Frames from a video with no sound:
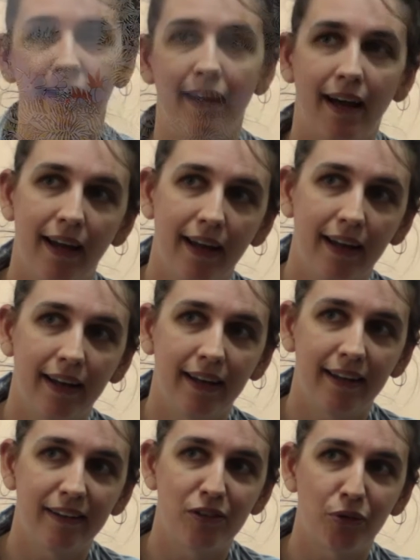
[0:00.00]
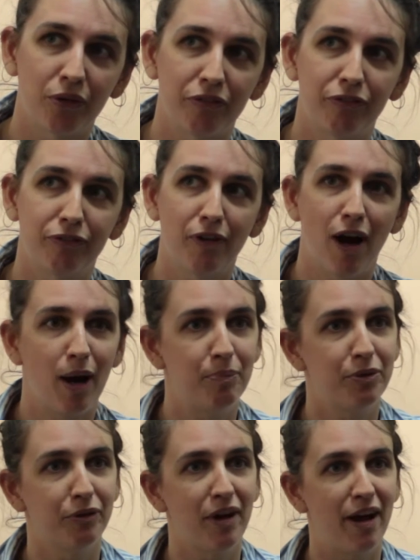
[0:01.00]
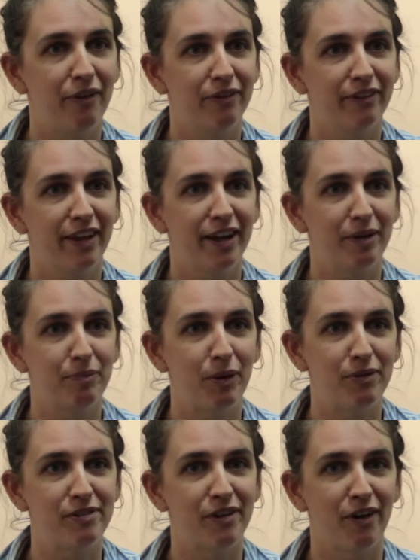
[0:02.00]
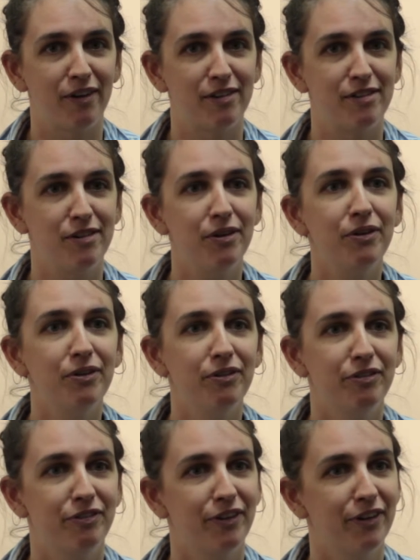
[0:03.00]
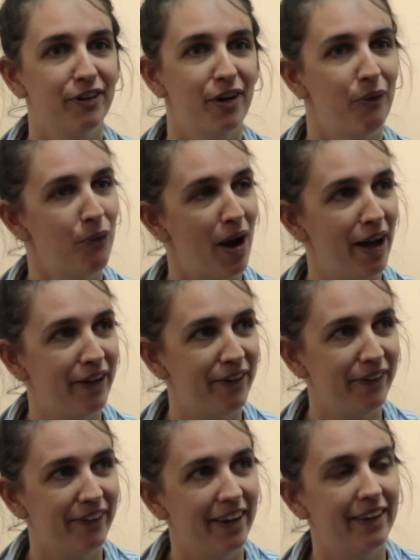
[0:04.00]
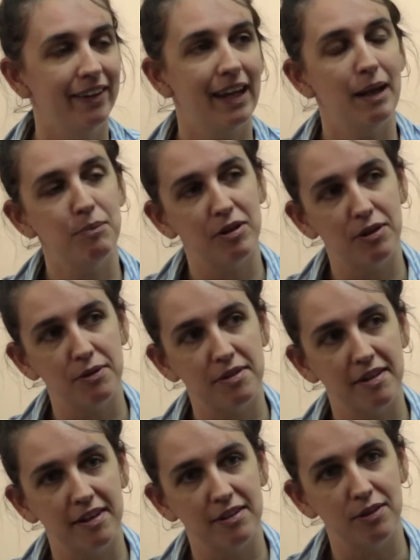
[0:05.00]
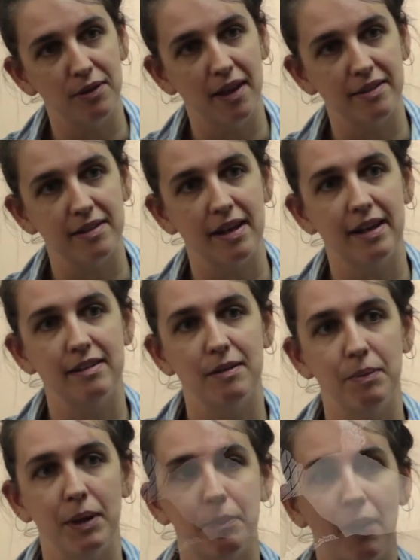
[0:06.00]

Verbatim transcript: then I sort of hopped around like most artists do for a while and came to Houston in 2008 to be a